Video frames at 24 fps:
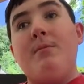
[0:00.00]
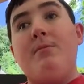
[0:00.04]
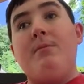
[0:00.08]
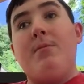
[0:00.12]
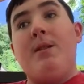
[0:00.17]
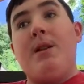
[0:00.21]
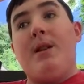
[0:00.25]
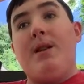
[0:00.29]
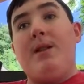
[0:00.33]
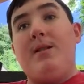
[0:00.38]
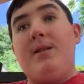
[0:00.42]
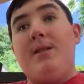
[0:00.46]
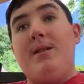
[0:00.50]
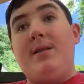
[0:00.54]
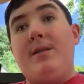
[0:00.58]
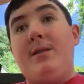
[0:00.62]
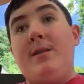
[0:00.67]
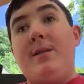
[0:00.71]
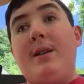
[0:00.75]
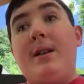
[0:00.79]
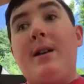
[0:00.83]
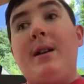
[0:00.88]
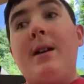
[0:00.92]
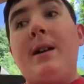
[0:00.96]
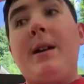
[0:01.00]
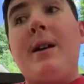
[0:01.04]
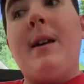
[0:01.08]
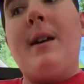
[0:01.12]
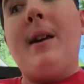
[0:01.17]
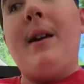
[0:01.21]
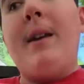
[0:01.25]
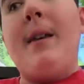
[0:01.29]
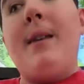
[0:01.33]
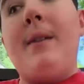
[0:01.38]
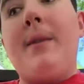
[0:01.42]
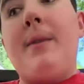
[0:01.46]
But
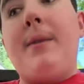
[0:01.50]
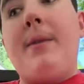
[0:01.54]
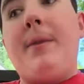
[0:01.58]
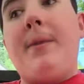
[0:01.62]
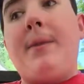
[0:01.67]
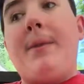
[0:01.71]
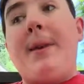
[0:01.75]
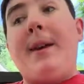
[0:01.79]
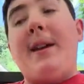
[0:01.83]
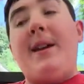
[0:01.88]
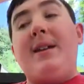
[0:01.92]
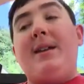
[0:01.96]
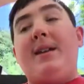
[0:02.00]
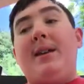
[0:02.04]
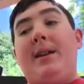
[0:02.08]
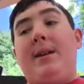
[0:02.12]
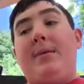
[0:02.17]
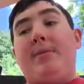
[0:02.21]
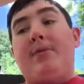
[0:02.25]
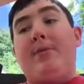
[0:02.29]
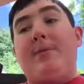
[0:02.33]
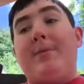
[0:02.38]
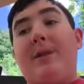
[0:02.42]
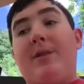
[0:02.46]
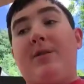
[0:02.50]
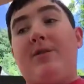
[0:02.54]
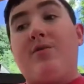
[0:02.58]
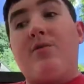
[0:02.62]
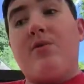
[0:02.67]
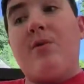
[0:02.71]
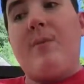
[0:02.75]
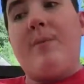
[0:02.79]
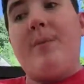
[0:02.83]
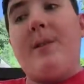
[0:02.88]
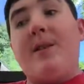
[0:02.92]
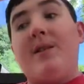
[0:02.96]
that helped me
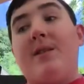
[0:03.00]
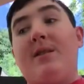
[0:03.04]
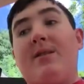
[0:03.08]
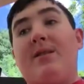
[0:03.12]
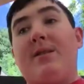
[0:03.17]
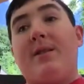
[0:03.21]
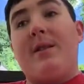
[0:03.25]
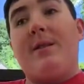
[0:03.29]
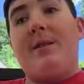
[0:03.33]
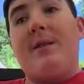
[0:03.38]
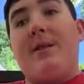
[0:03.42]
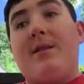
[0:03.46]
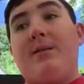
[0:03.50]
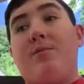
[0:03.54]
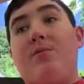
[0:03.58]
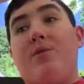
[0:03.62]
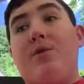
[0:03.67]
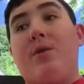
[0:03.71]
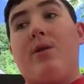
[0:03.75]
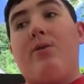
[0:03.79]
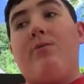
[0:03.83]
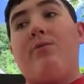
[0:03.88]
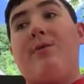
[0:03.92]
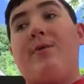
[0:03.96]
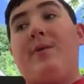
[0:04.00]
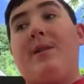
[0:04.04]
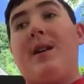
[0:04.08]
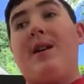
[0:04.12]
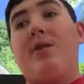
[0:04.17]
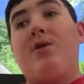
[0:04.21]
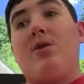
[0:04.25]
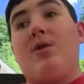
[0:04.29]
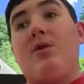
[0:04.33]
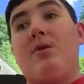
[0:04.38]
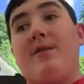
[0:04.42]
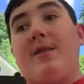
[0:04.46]
tremendously this morning when
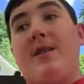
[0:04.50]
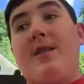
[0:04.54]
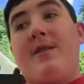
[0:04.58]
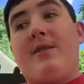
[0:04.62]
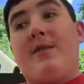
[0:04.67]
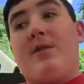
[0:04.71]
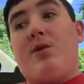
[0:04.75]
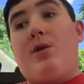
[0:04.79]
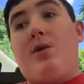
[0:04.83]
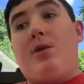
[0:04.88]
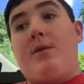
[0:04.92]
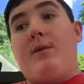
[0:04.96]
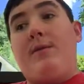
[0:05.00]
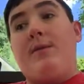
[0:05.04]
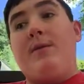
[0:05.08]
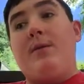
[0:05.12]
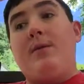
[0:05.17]
that nonsense called